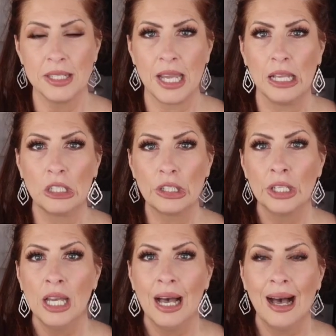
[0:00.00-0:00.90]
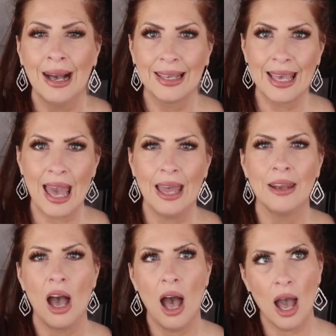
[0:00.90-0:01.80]
Taylor.
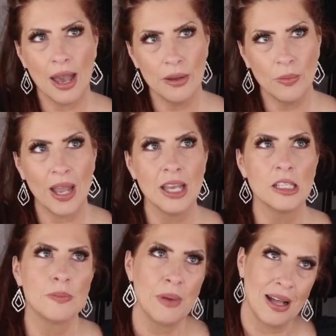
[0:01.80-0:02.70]
Again, high waist,